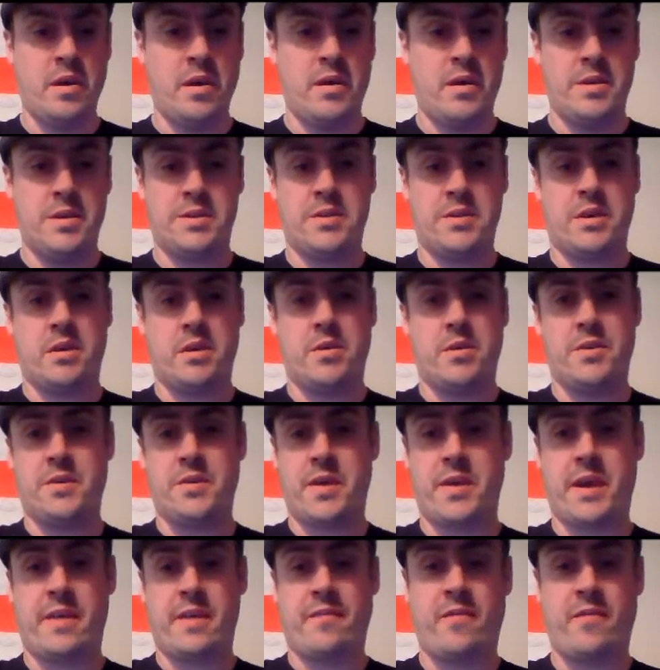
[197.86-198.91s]
So
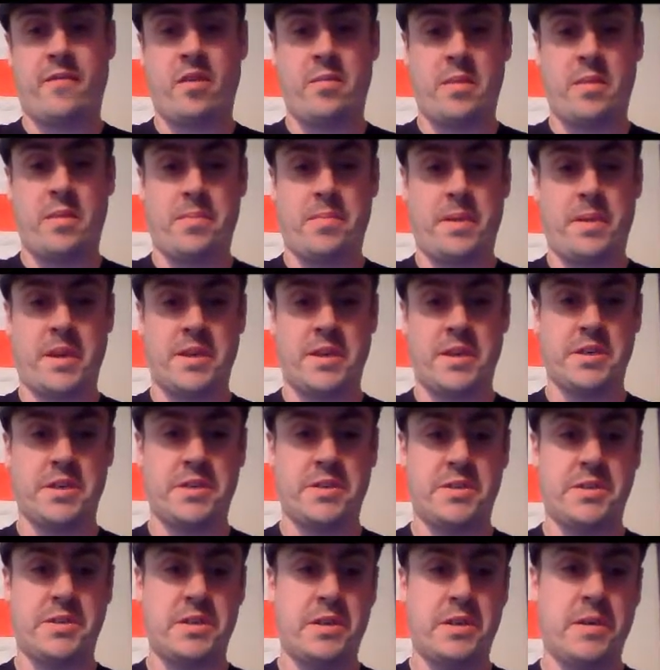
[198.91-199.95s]
3 out of 4 of my
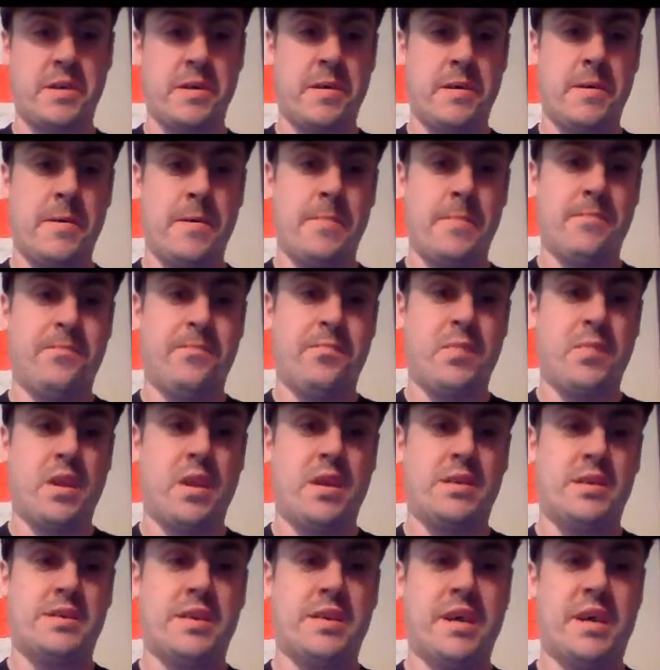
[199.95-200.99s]
predictions.
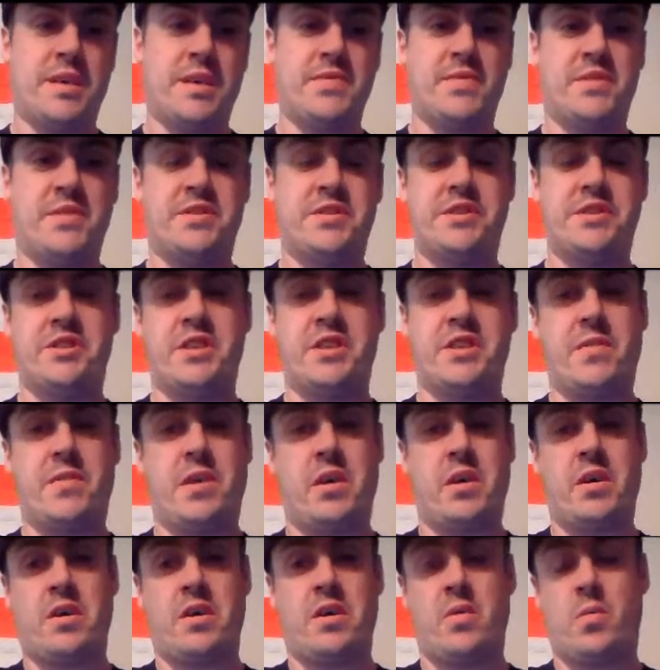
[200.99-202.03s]
Styles versus
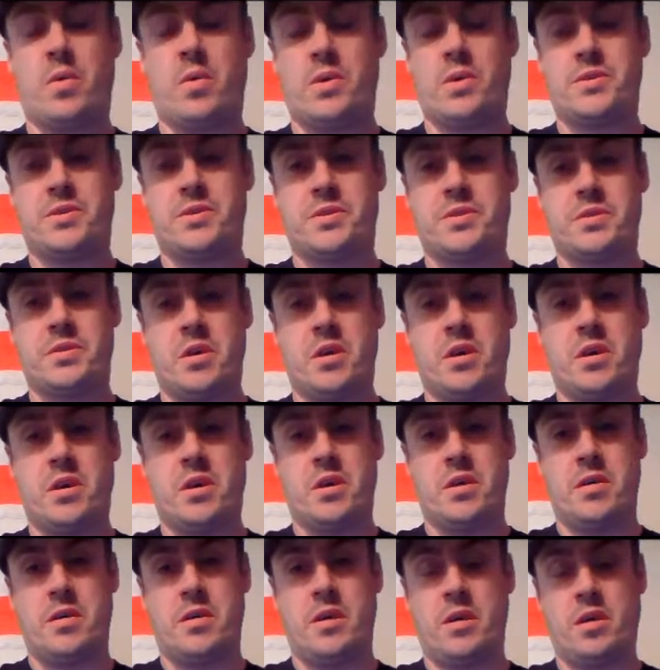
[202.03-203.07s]
Jericho was,
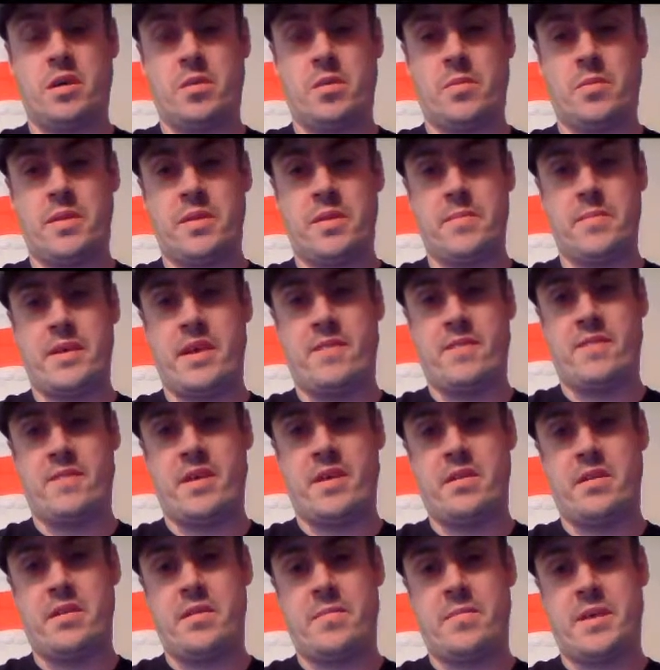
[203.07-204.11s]
along with the main
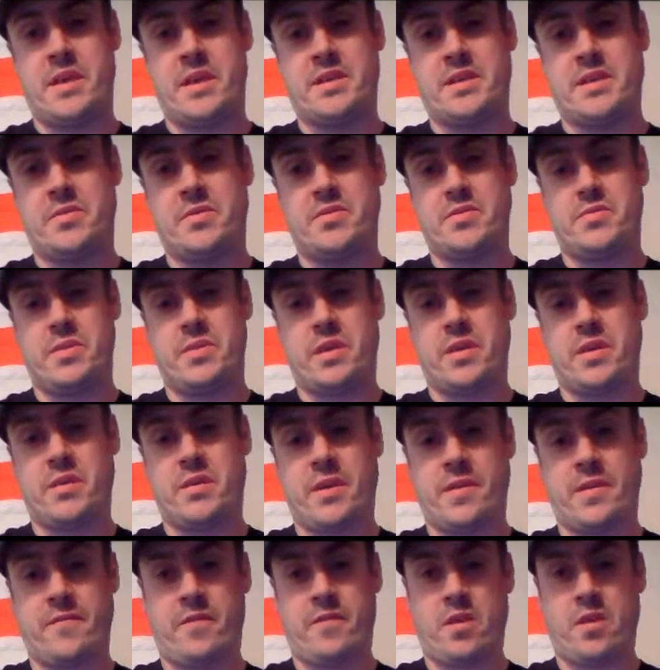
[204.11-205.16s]
event, the match I was really
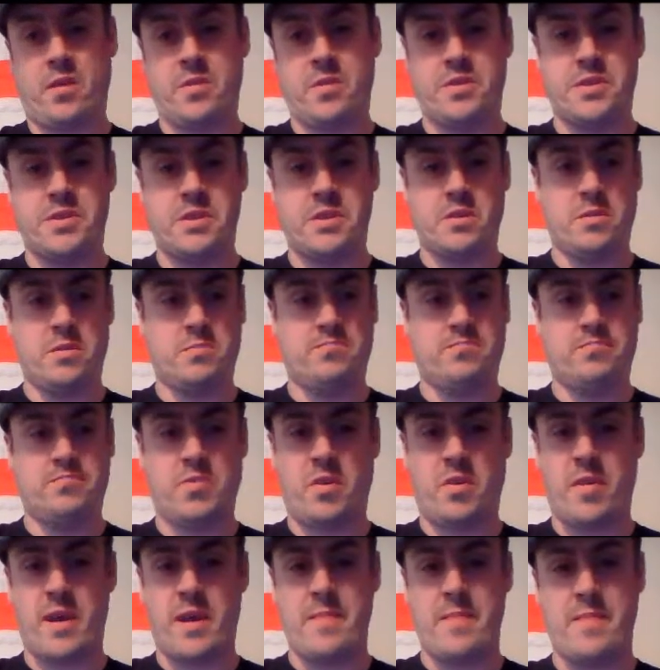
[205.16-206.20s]
looking forward to.
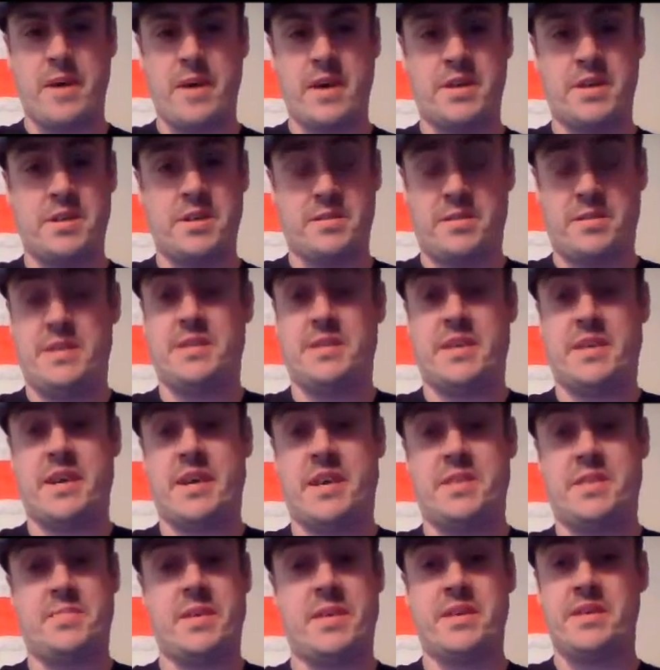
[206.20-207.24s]
Great match, as I
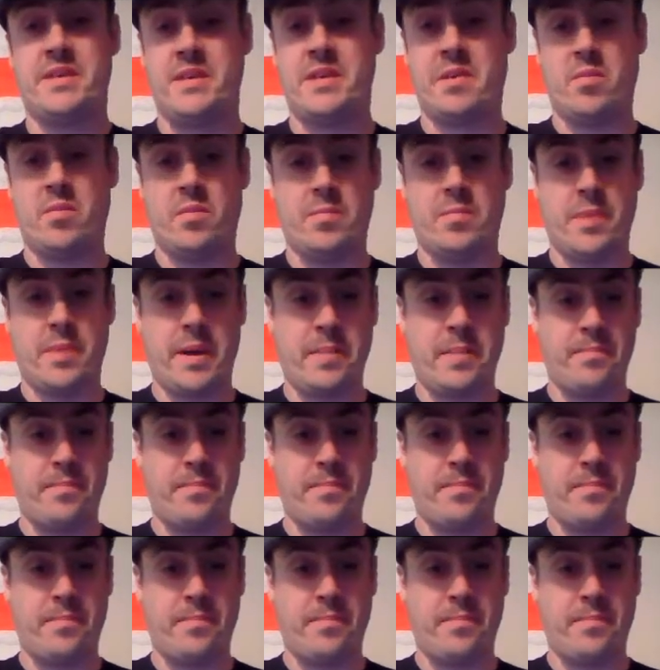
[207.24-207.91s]
expected it would be.